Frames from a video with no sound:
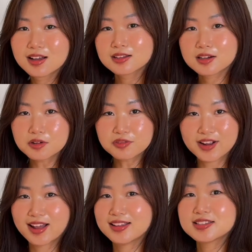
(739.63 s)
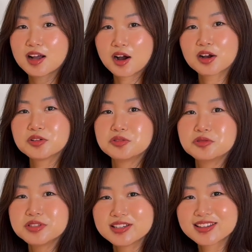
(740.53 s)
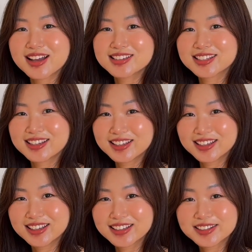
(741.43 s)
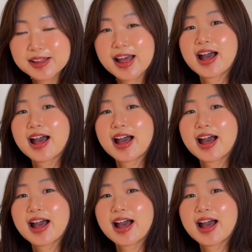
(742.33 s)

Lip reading: The girlfriends are unionizing.